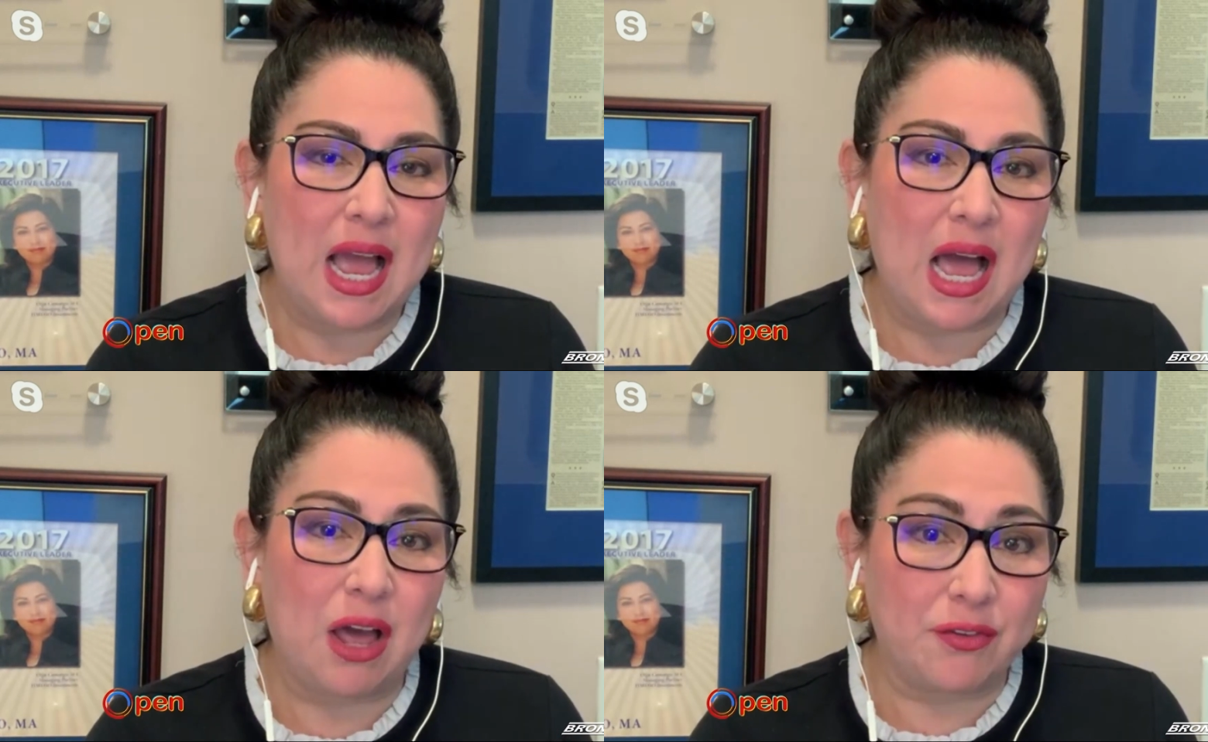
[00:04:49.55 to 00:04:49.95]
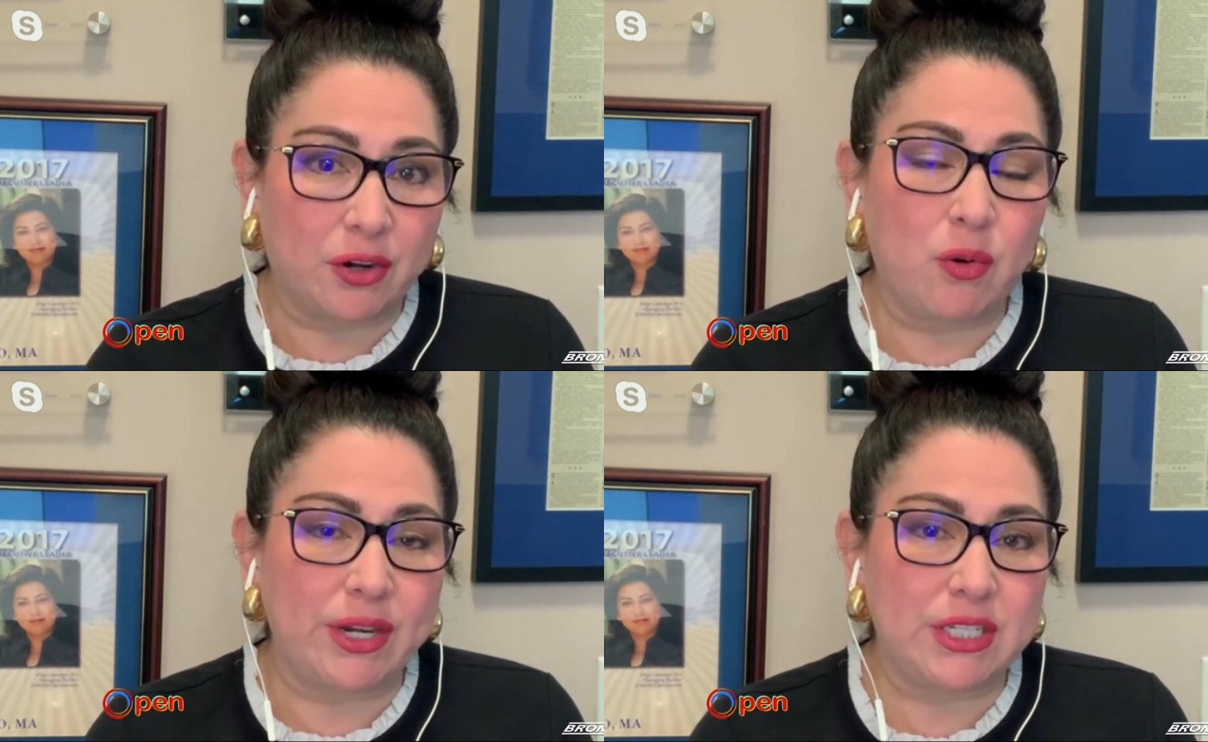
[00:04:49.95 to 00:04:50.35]
Speaker 1: how they're
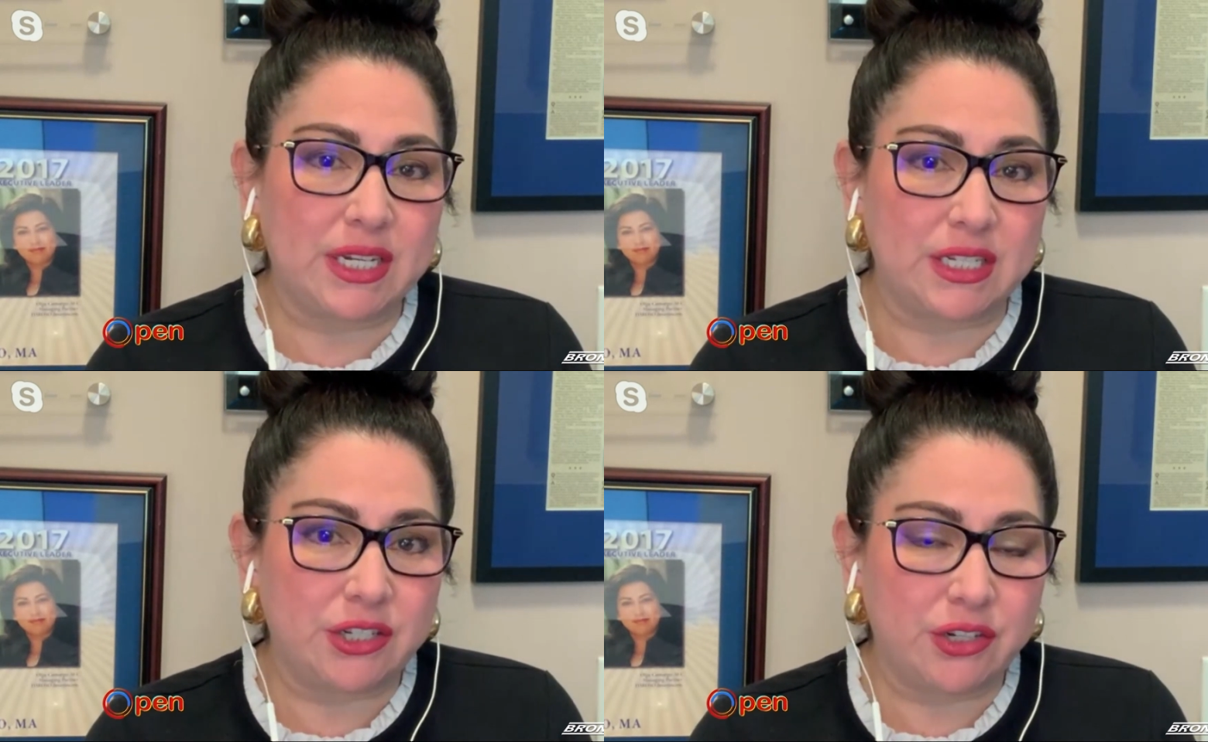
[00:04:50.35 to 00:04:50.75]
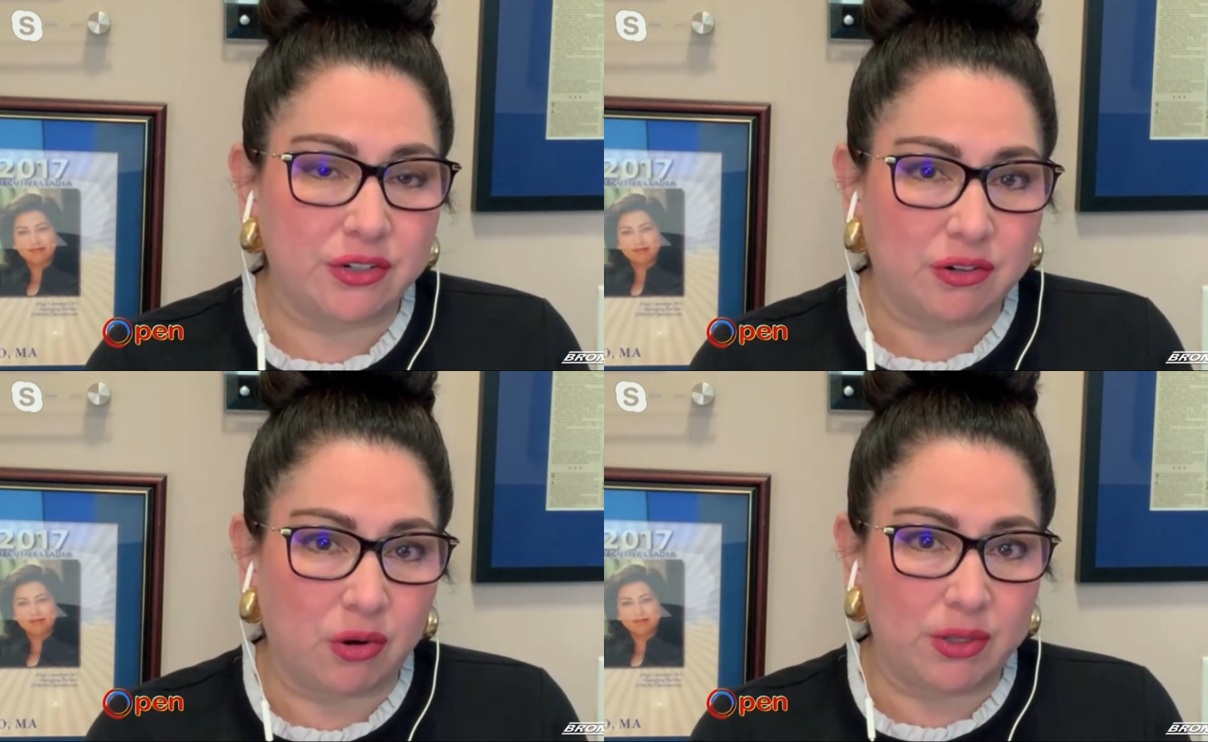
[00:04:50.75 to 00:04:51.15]
going to continue to
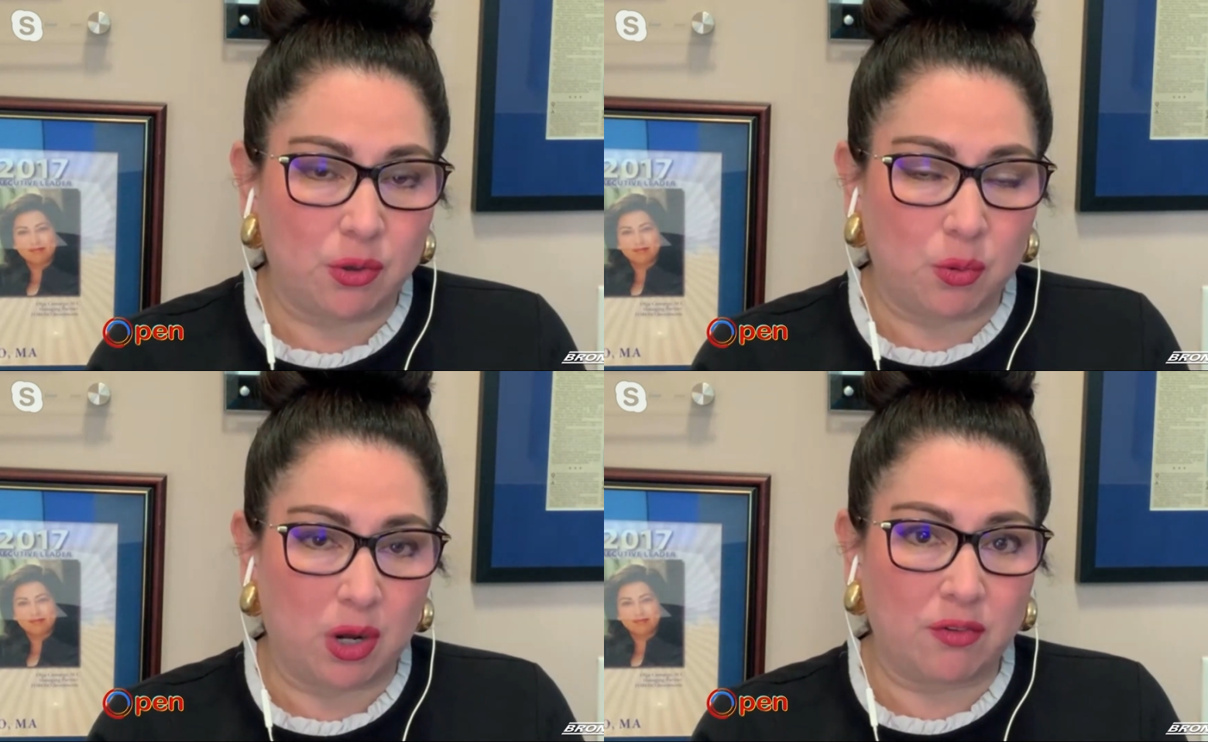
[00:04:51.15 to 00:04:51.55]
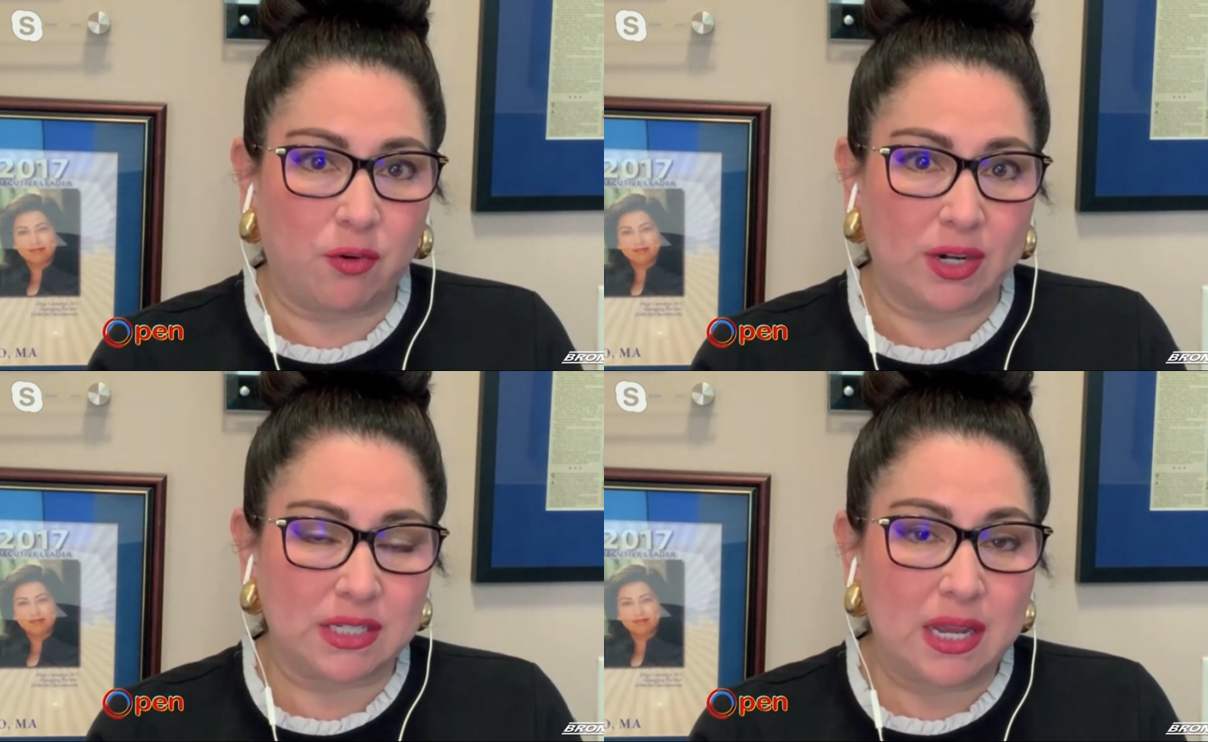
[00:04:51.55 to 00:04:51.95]
grow in the
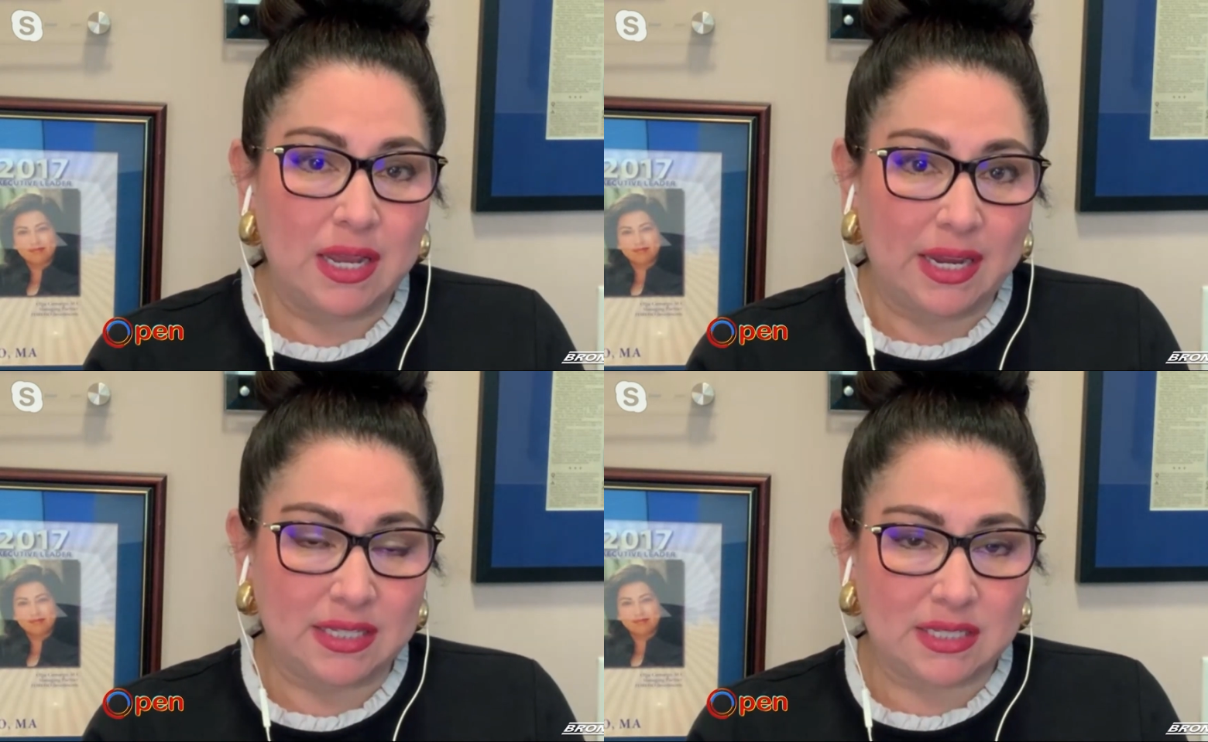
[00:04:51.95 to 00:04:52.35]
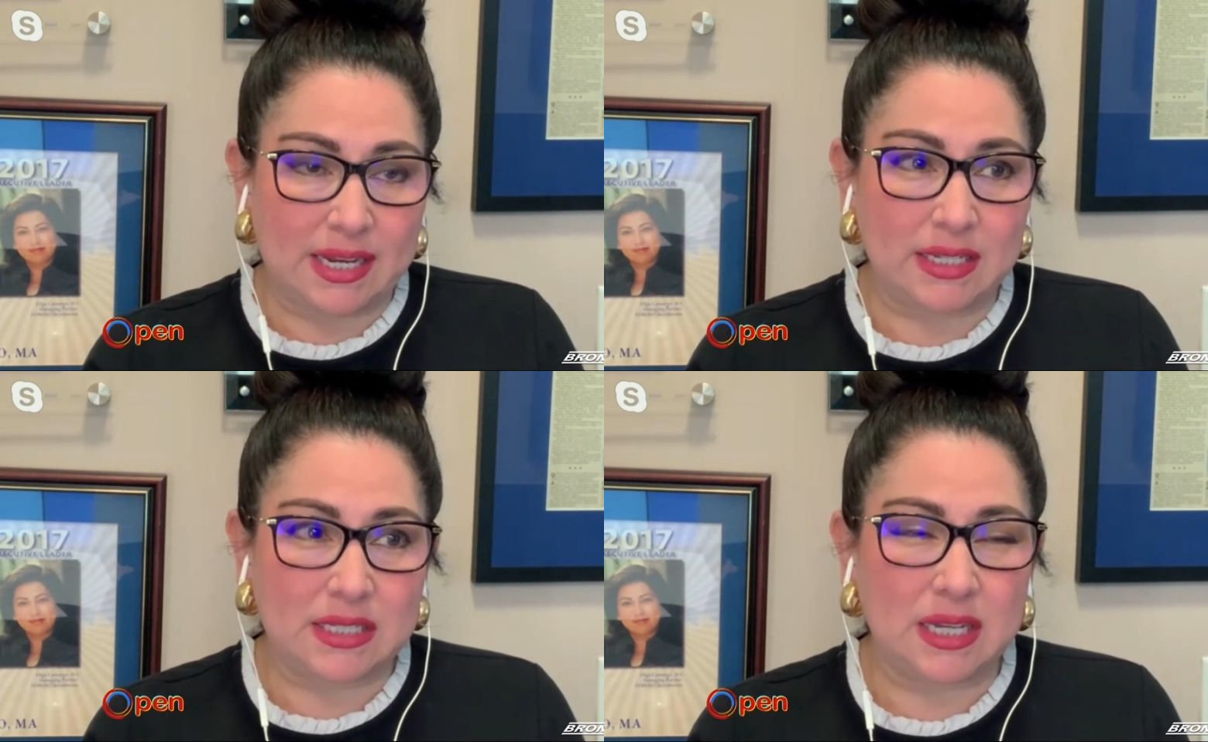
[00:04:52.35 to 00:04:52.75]
workforce. It's
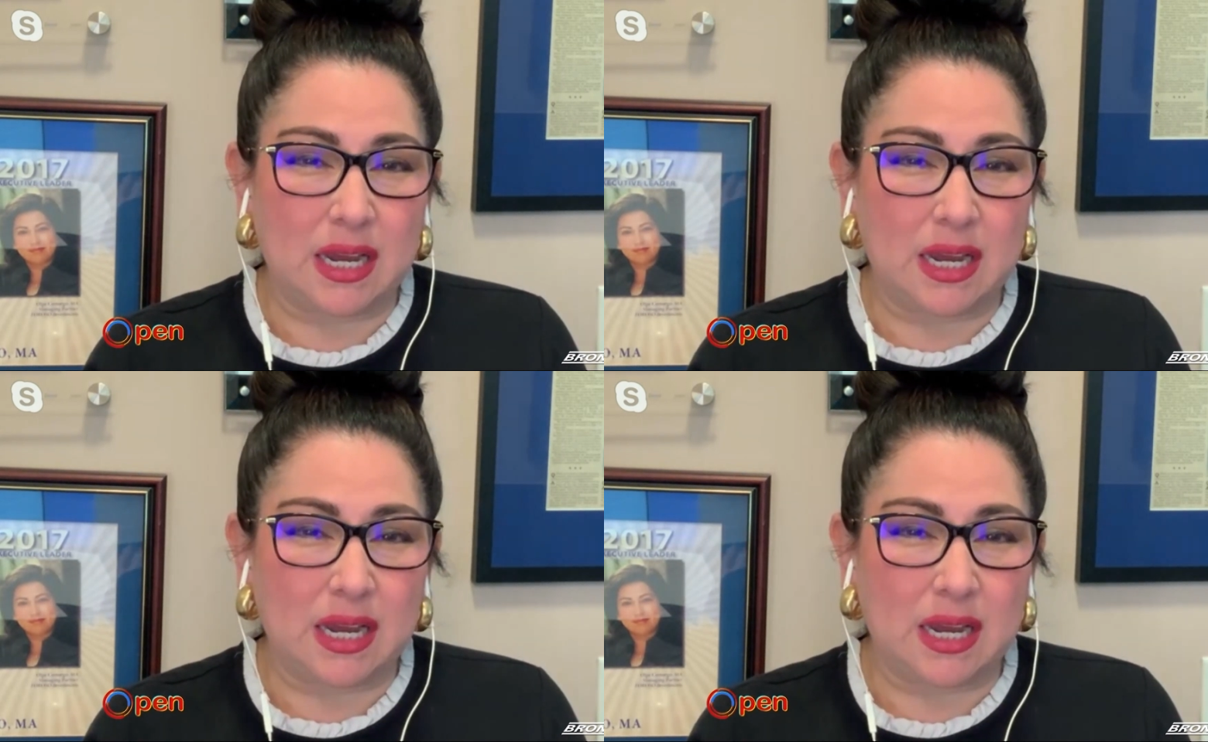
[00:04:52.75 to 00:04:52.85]
it's